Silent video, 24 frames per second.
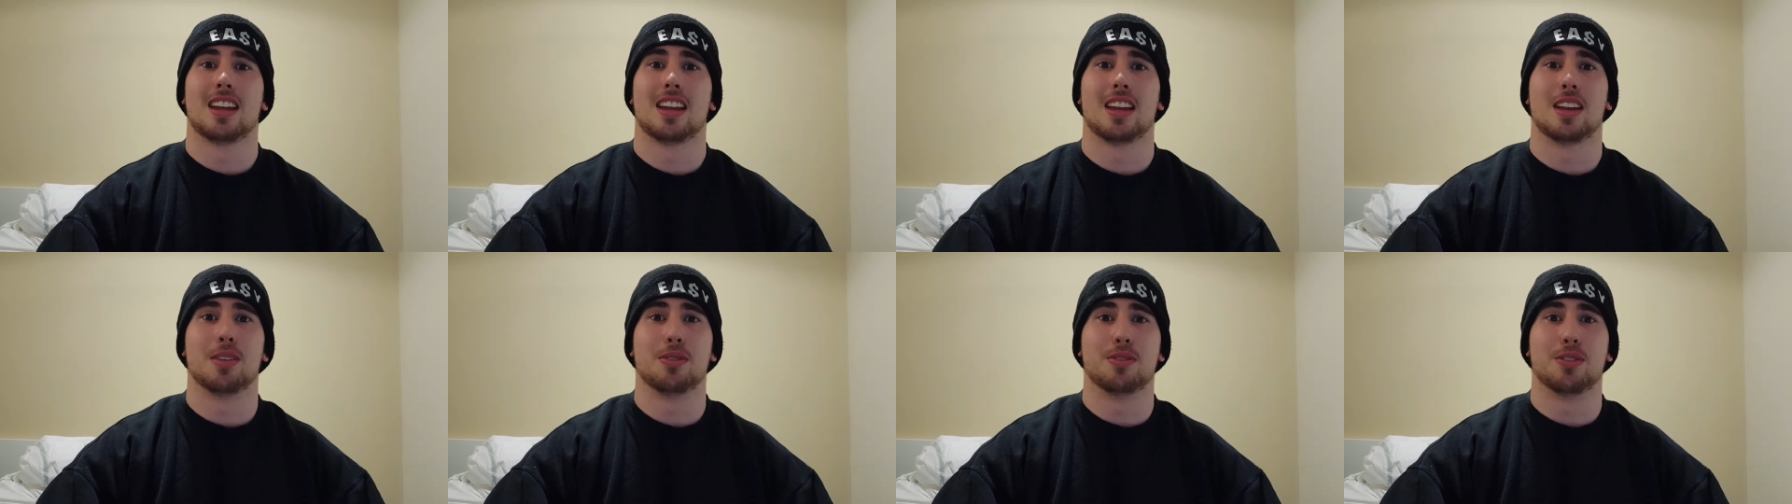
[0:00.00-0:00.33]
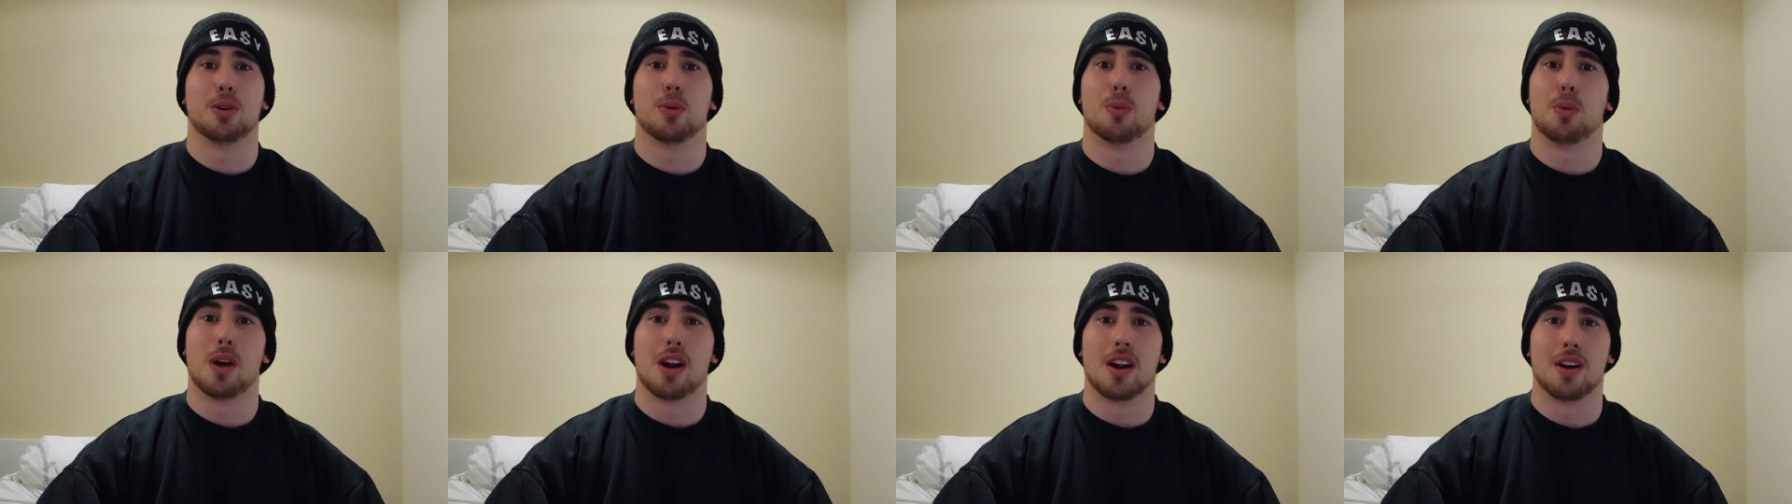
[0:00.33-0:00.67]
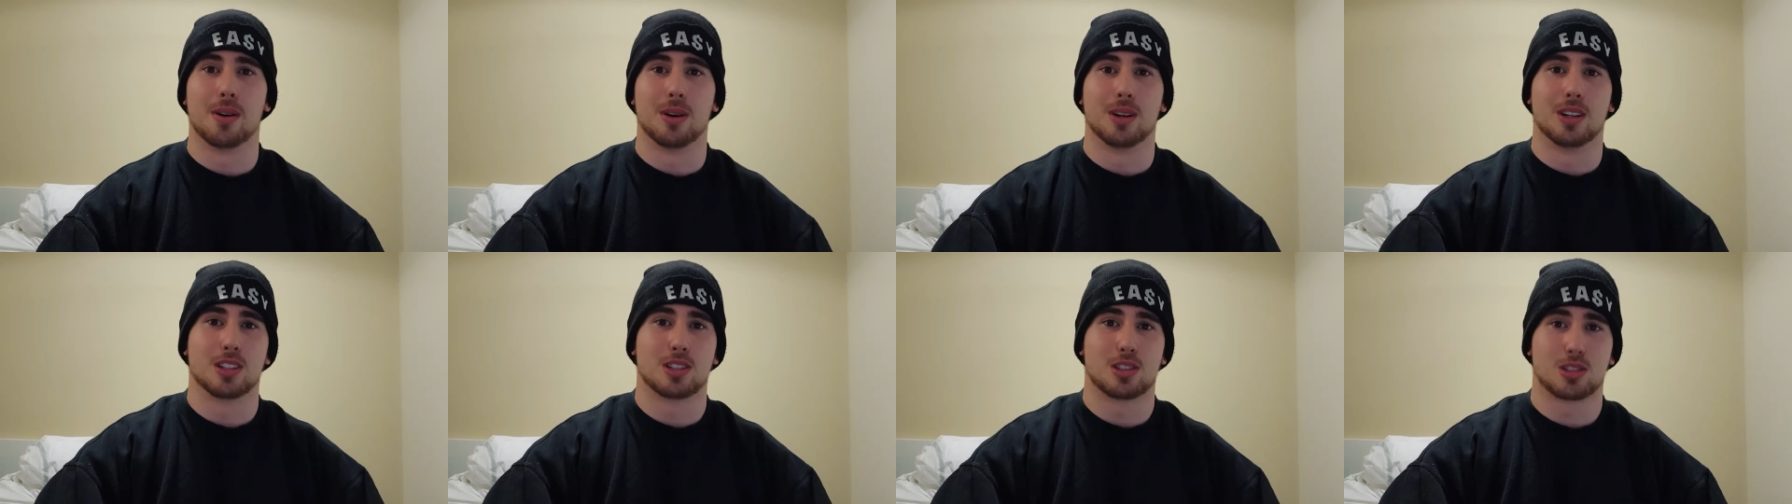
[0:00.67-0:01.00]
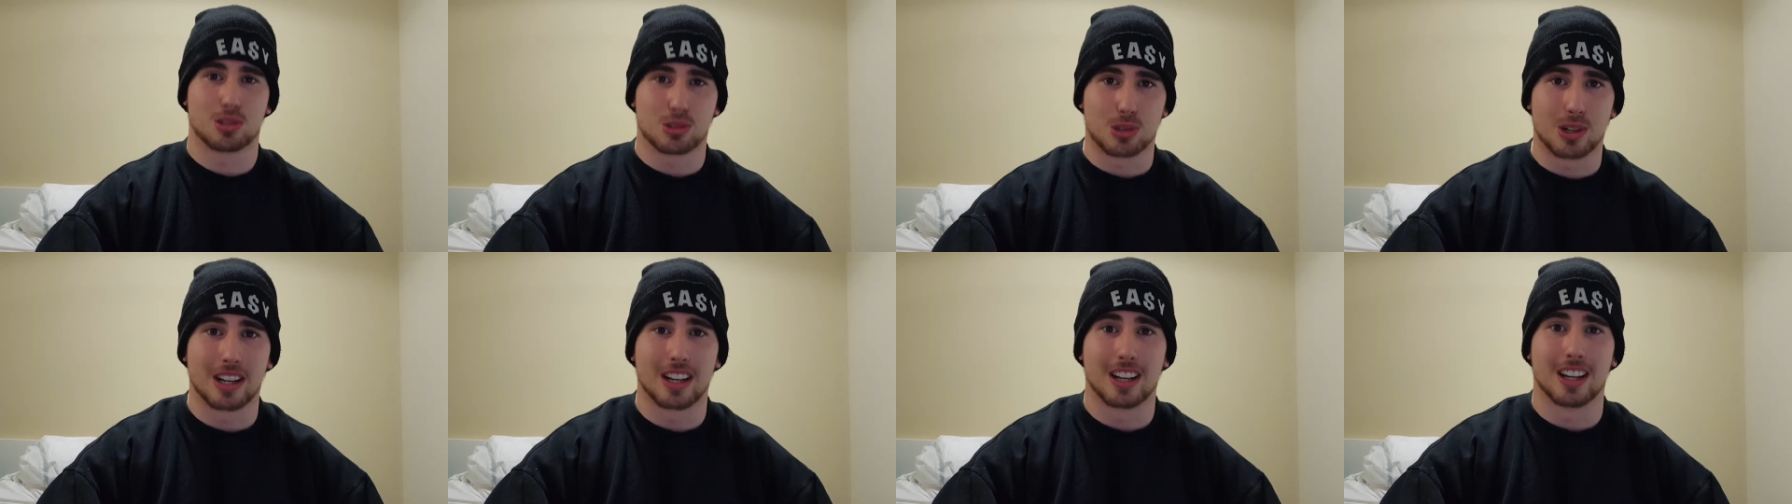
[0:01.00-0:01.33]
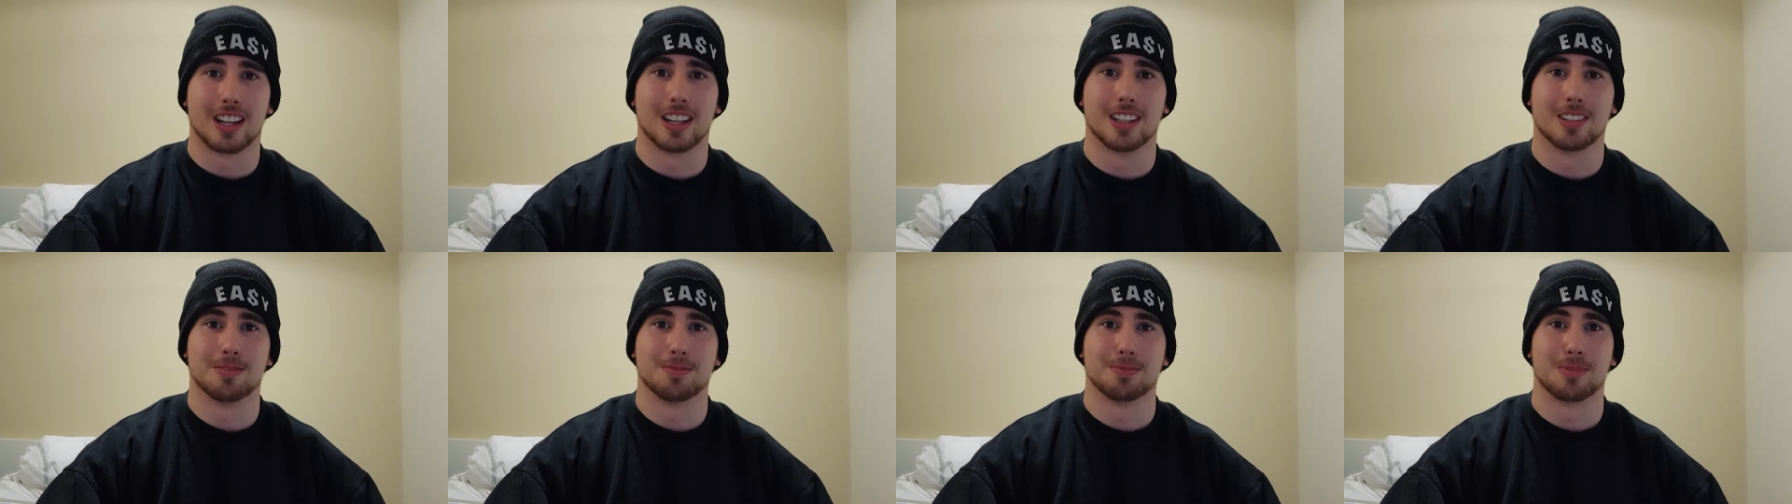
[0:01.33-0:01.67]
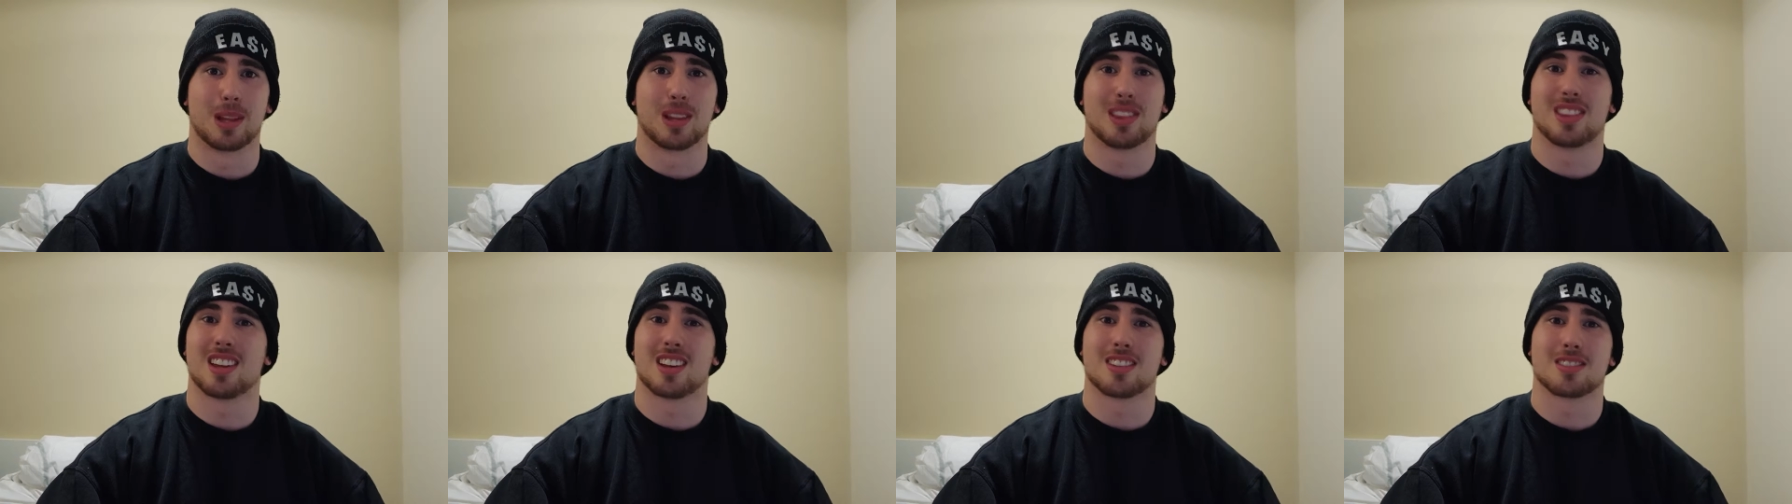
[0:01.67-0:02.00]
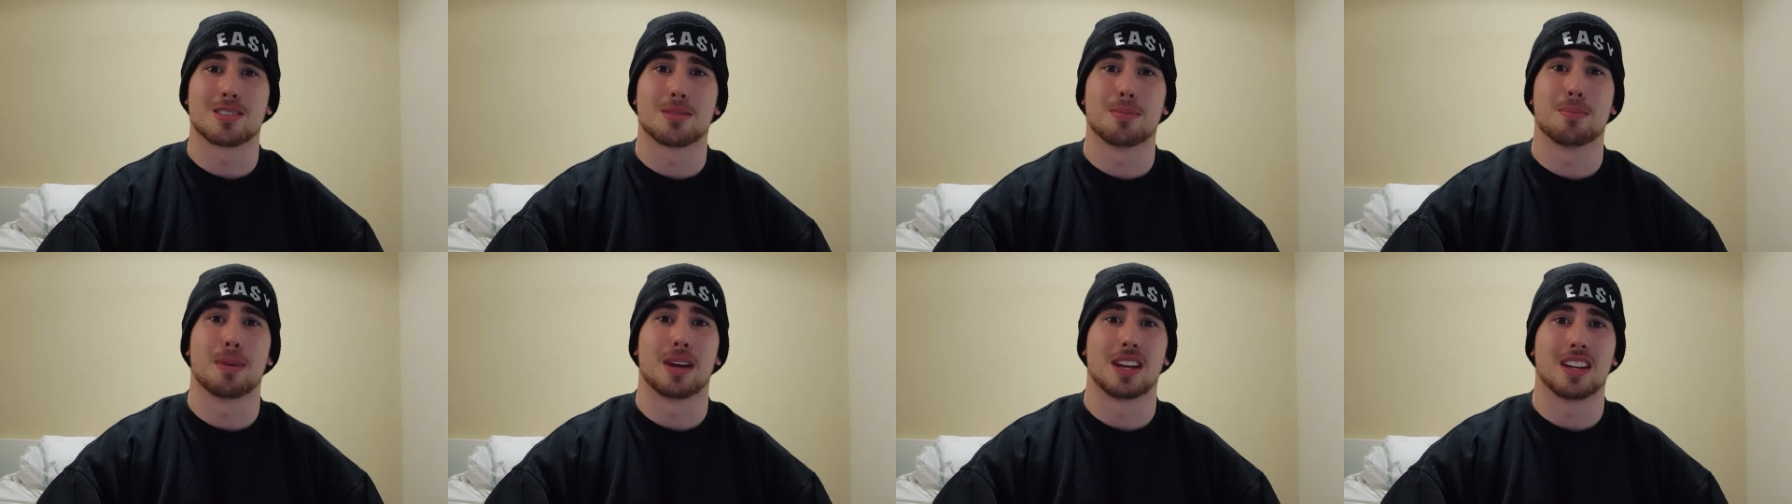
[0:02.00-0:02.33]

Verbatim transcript: if you're wearing a stringer. That doesn't